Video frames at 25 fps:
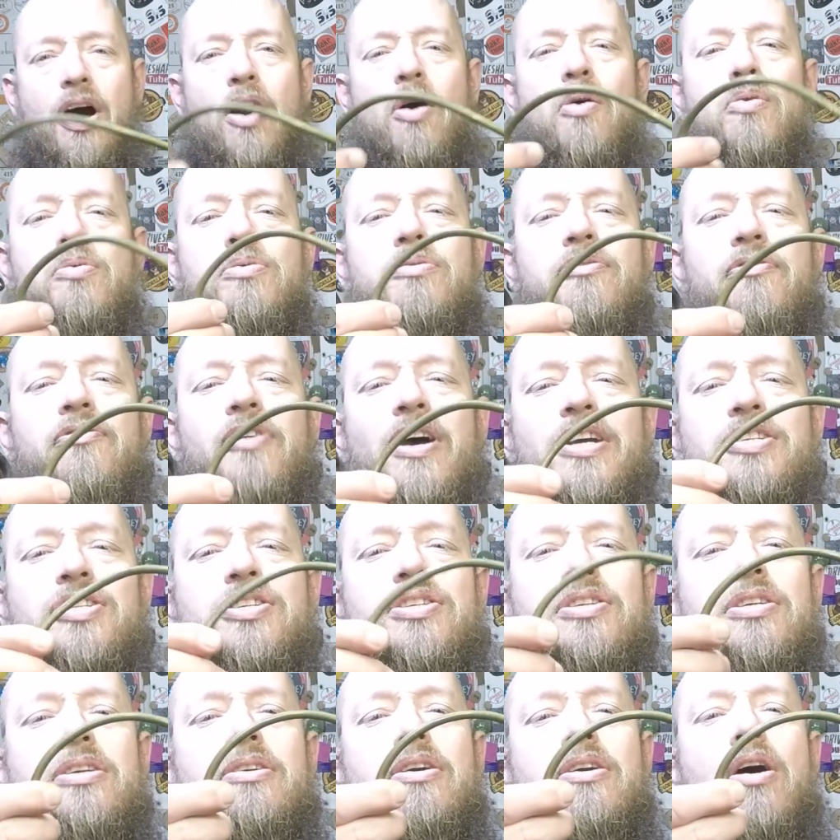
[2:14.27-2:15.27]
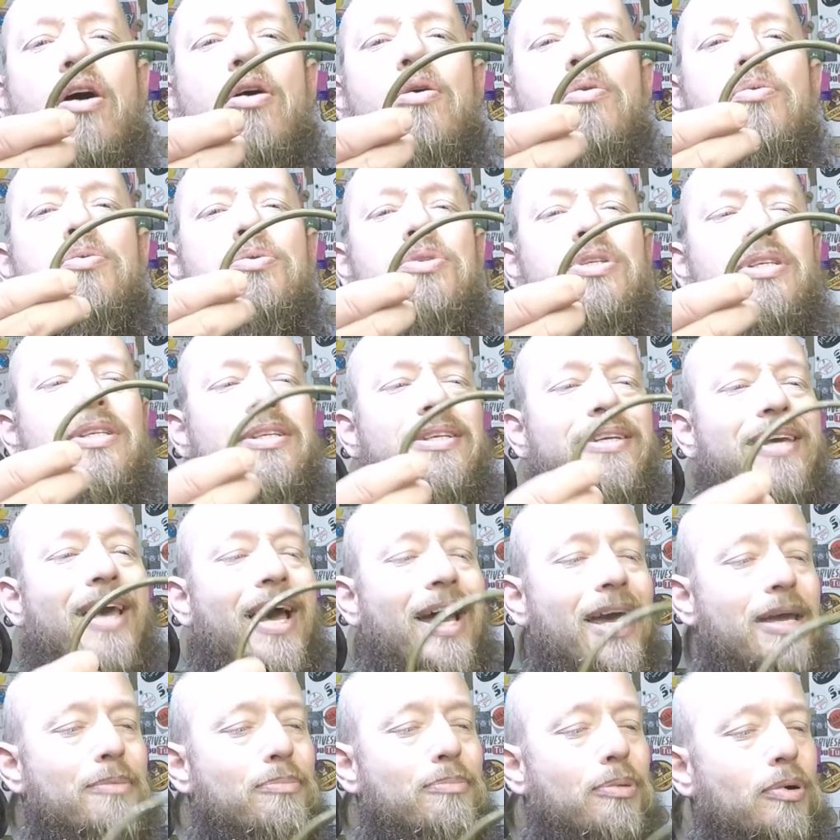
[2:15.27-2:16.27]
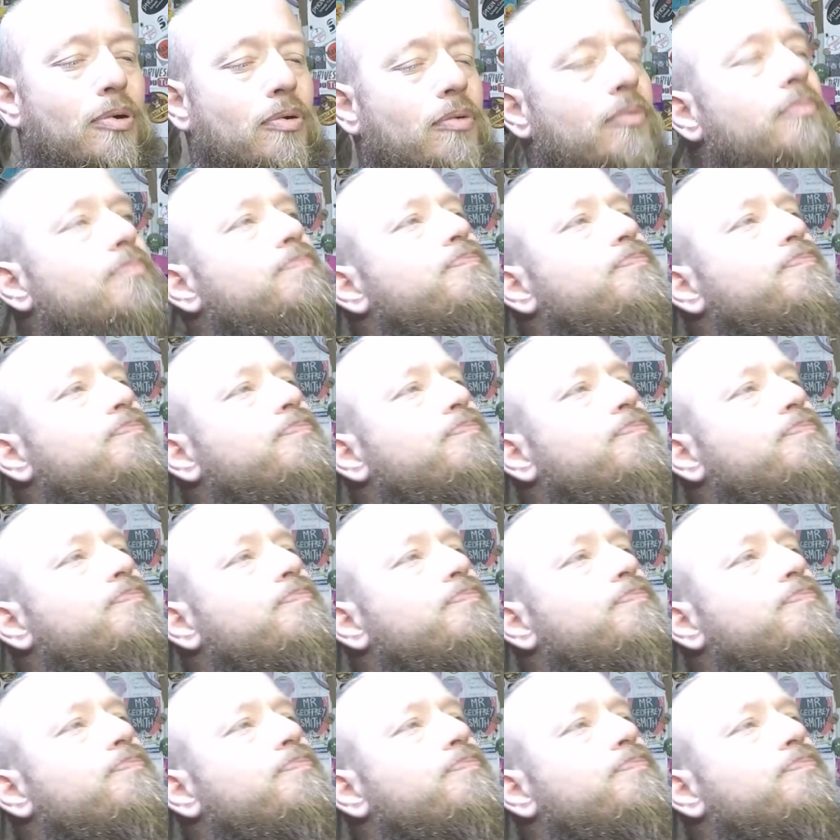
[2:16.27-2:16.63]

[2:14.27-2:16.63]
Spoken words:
old-fashioned gold cable